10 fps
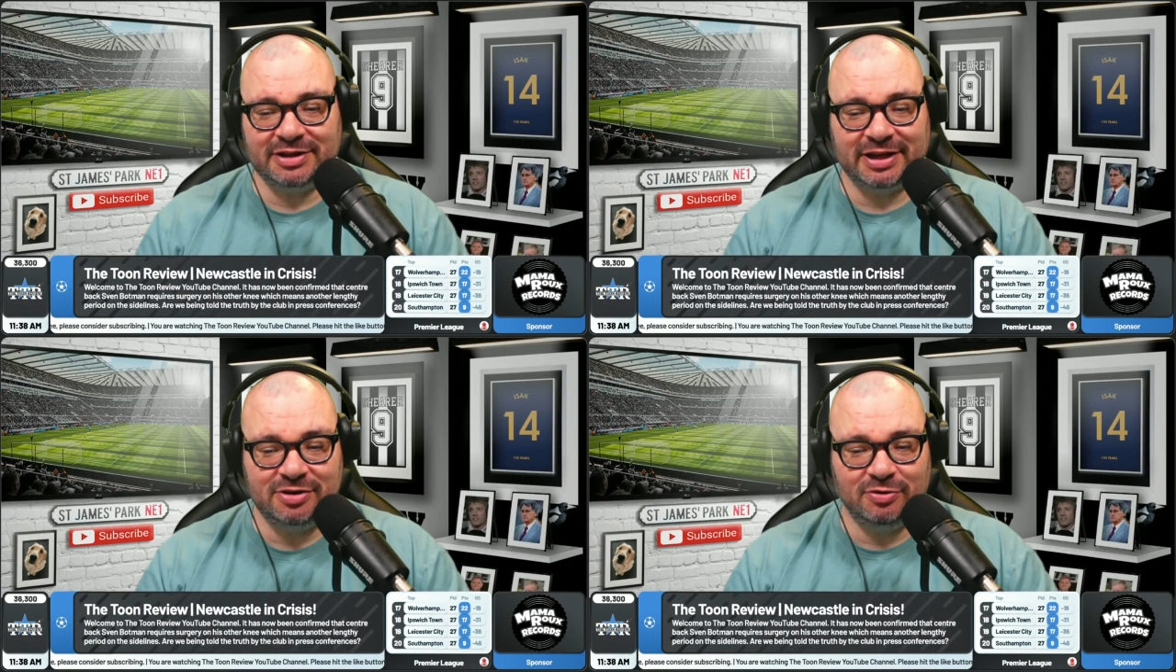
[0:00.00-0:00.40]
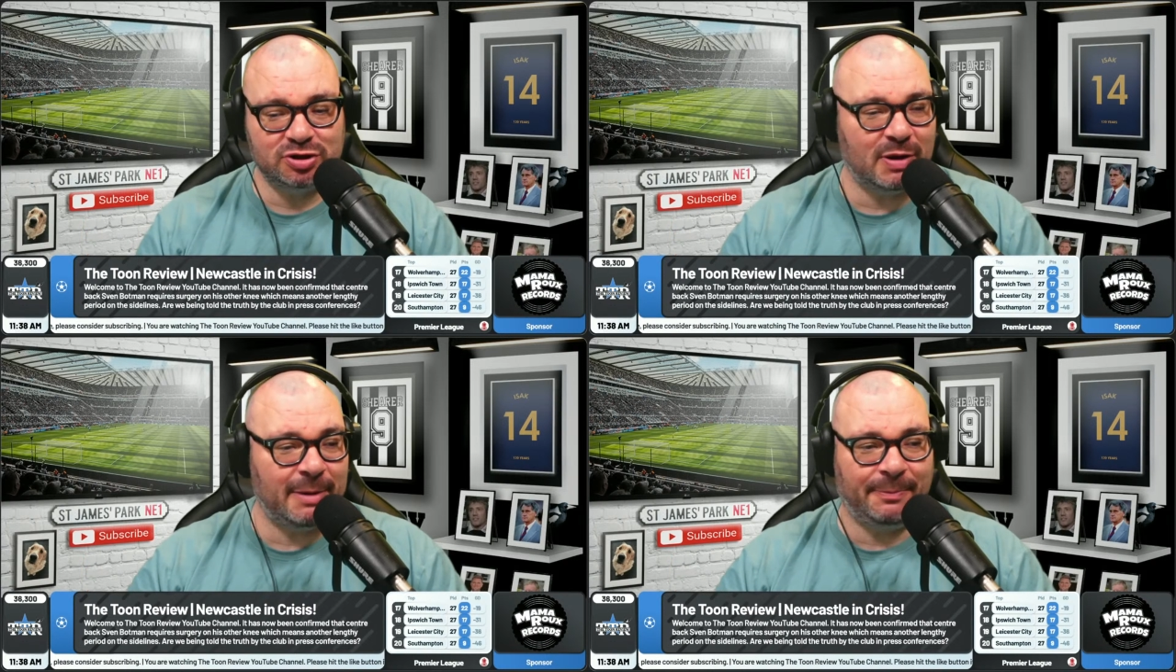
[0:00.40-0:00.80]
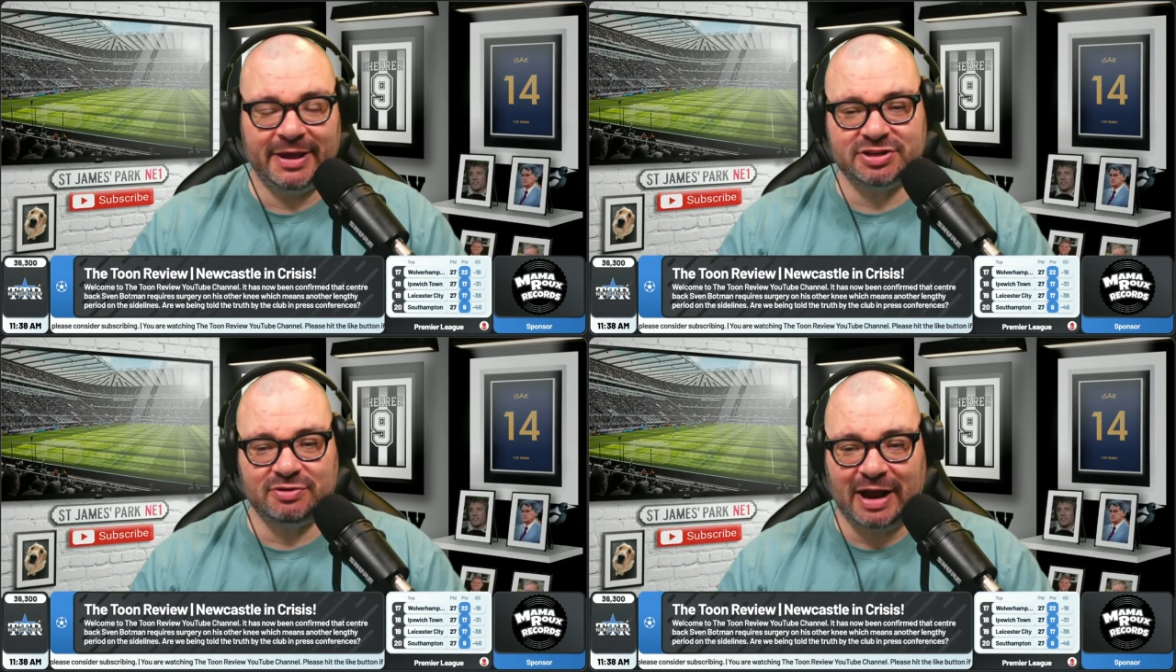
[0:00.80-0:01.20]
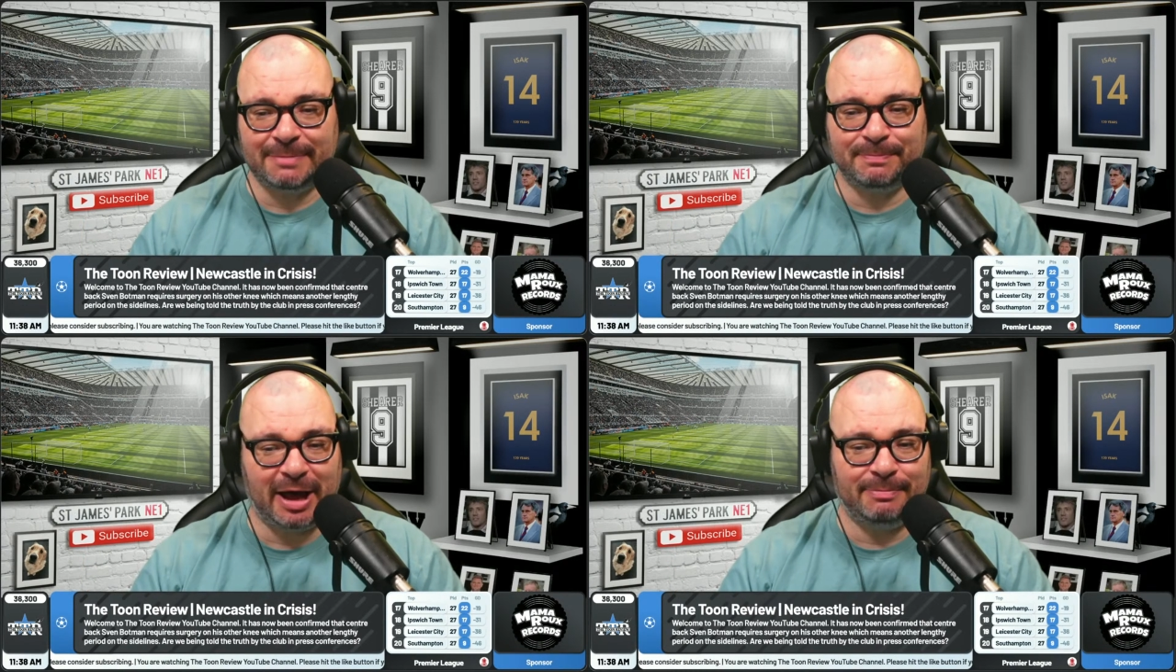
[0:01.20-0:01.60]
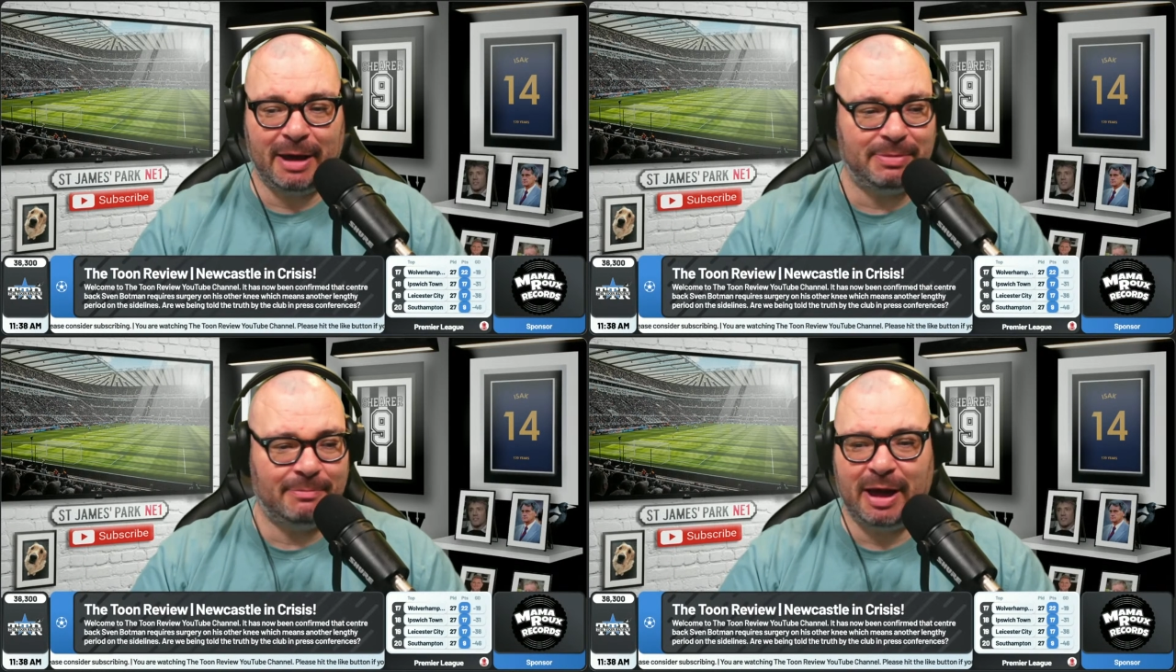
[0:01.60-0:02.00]
He knows where players are at, blah, blah,
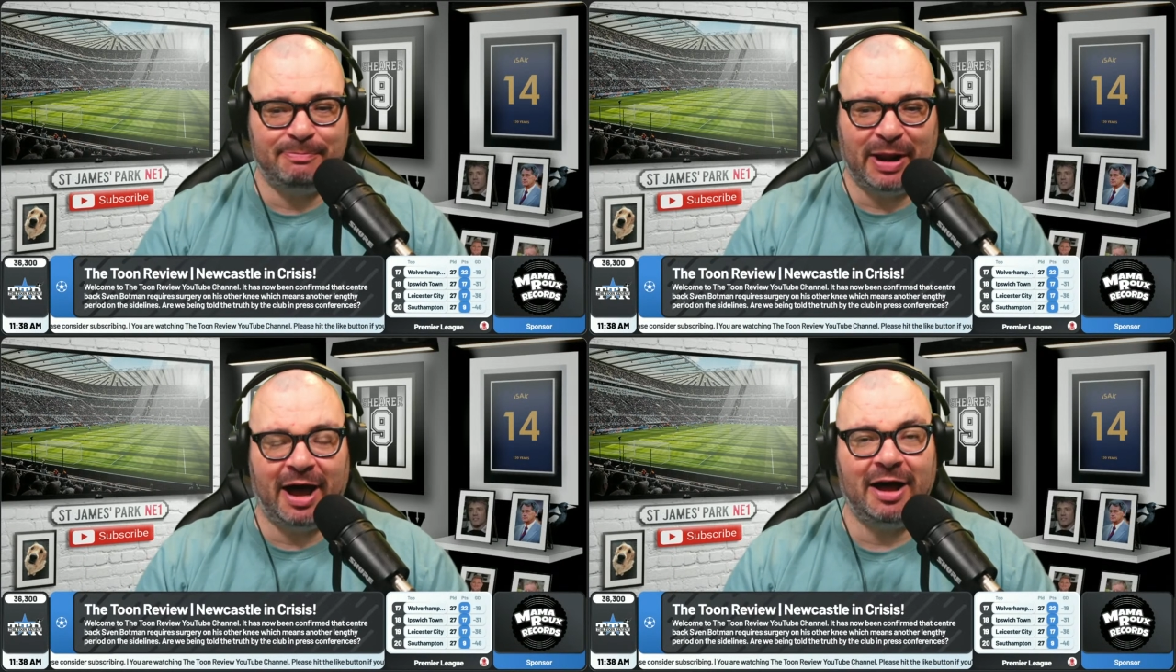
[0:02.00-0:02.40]
blah, blah, blah.